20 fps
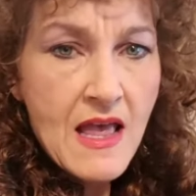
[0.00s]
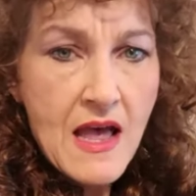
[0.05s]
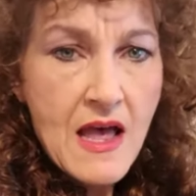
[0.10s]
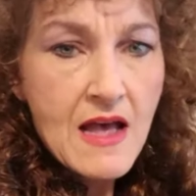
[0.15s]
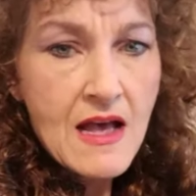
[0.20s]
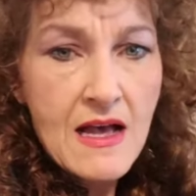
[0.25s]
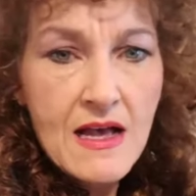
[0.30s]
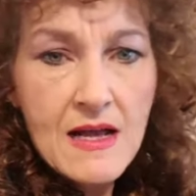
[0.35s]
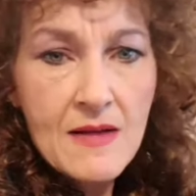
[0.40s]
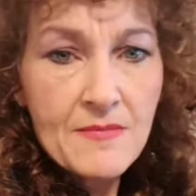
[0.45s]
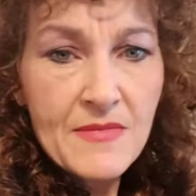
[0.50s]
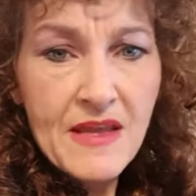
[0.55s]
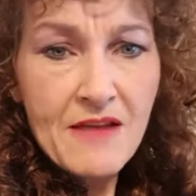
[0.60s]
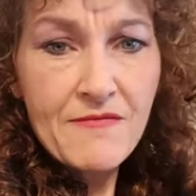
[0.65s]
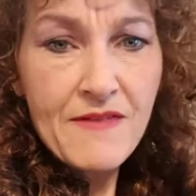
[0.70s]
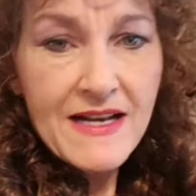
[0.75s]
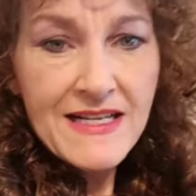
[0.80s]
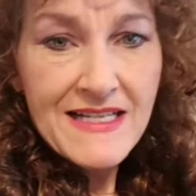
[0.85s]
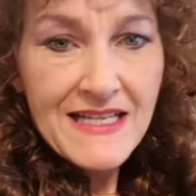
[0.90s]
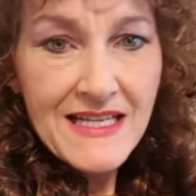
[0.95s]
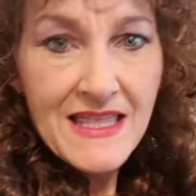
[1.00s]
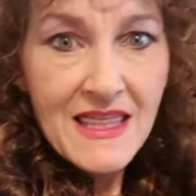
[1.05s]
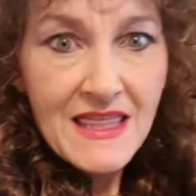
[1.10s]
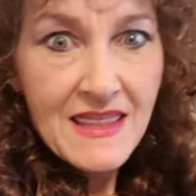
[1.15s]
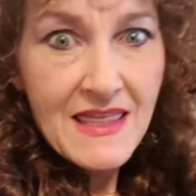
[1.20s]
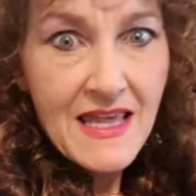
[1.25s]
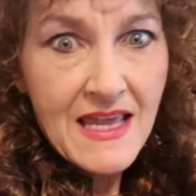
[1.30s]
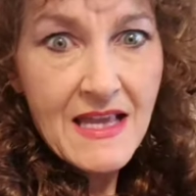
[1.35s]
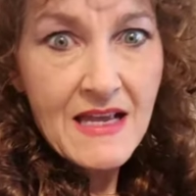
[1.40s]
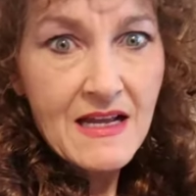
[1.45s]
If I didn't
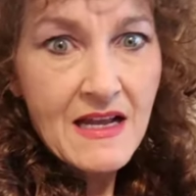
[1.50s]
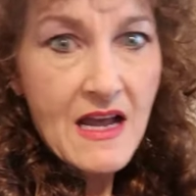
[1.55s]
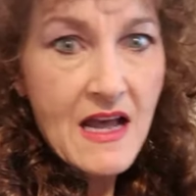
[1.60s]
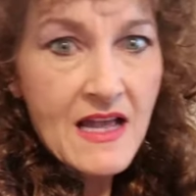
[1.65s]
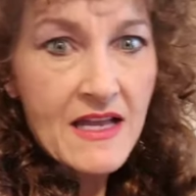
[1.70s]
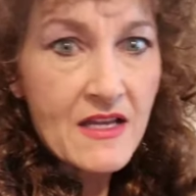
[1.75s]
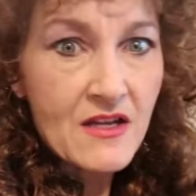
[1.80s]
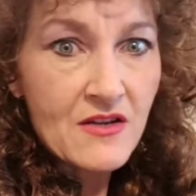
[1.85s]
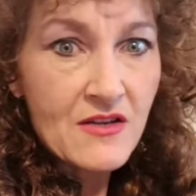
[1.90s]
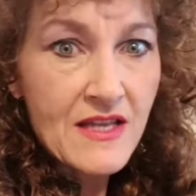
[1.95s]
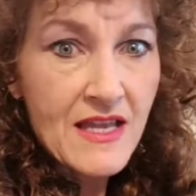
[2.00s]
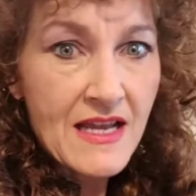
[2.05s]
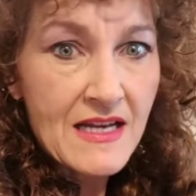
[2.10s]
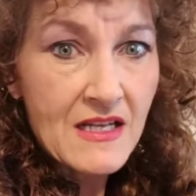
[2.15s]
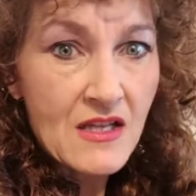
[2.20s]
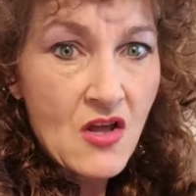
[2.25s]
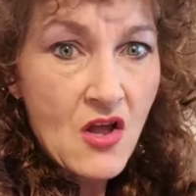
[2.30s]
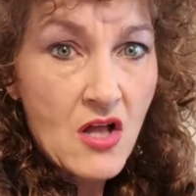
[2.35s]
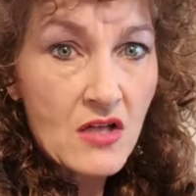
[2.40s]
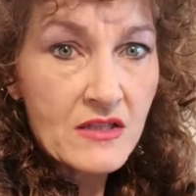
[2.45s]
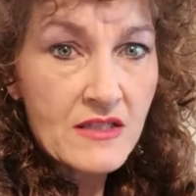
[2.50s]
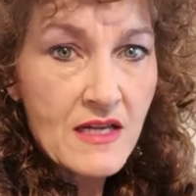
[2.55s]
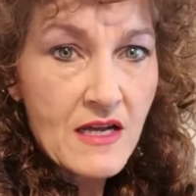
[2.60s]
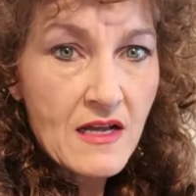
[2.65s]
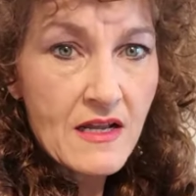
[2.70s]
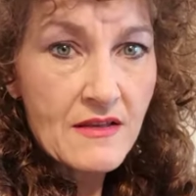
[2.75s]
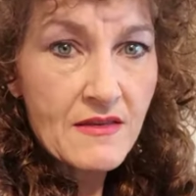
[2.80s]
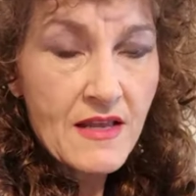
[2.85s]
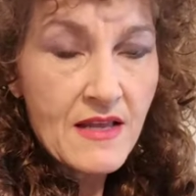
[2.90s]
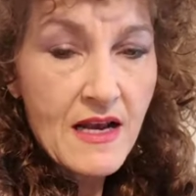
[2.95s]
think I could get it all
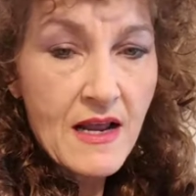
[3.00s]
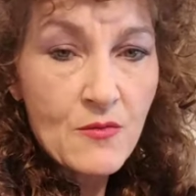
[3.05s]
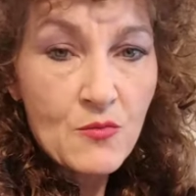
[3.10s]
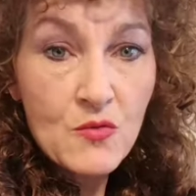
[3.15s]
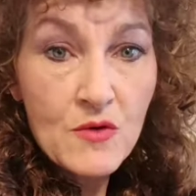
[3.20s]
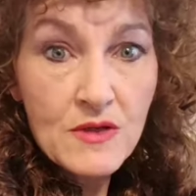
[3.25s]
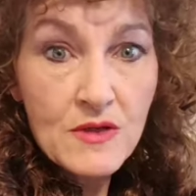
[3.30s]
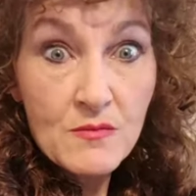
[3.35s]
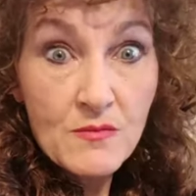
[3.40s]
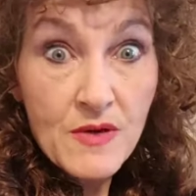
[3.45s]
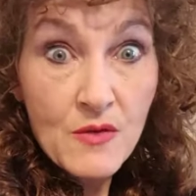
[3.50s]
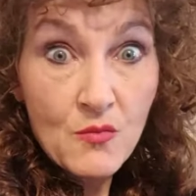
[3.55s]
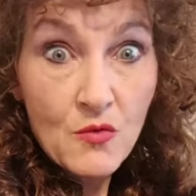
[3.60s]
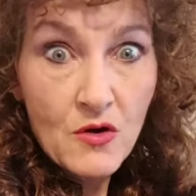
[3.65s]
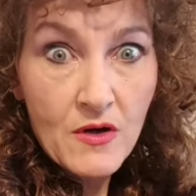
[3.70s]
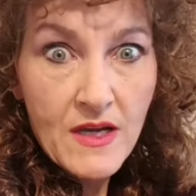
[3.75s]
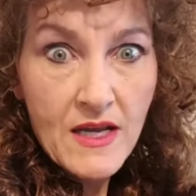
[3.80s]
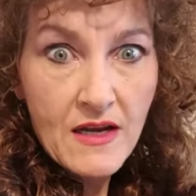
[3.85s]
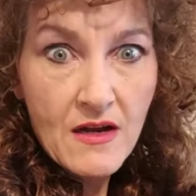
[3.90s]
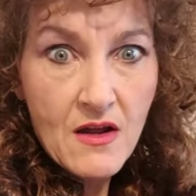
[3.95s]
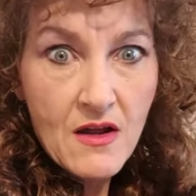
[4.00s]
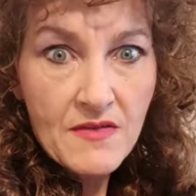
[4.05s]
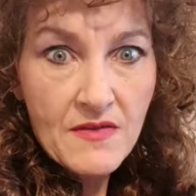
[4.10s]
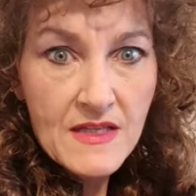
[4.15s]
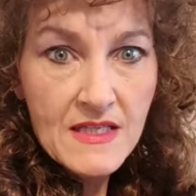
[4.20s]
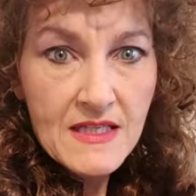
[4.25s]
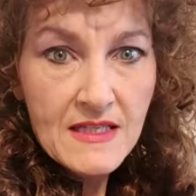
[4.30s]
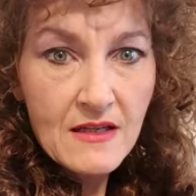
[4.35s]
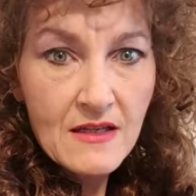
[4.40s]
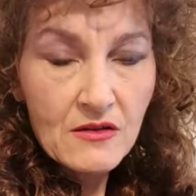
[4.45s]
done, then I wouldn't be working on
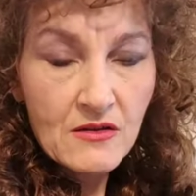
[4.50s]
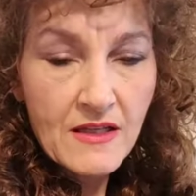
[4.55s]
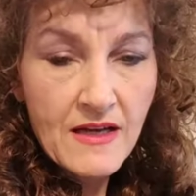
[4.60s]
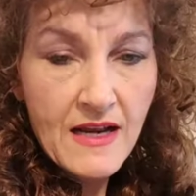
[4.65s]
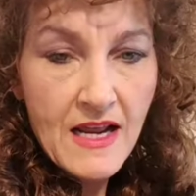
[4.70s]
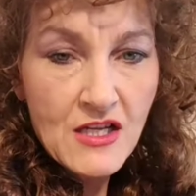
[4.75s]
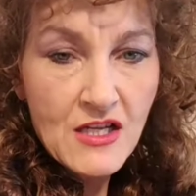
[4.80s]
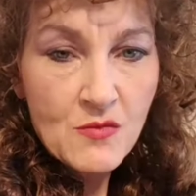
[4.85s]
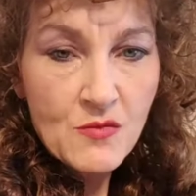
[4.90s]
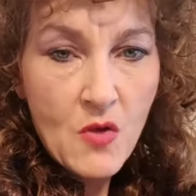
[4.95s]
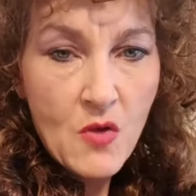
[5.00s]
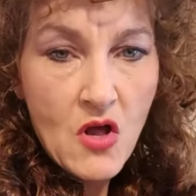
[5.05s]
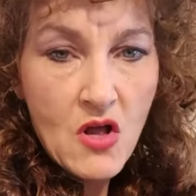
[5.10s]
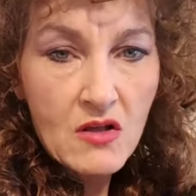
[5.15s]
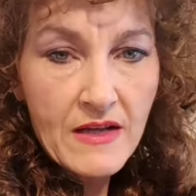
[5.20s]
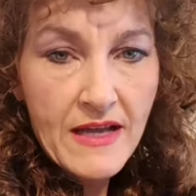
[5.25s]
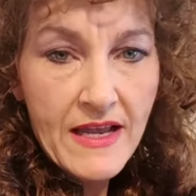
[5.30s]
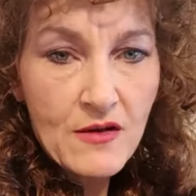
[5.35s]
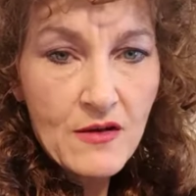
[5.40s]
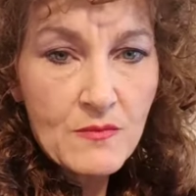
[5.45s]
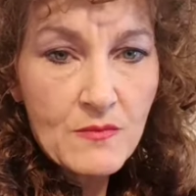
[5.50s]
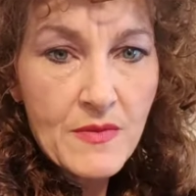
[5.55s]
this Gilded Age ball gown.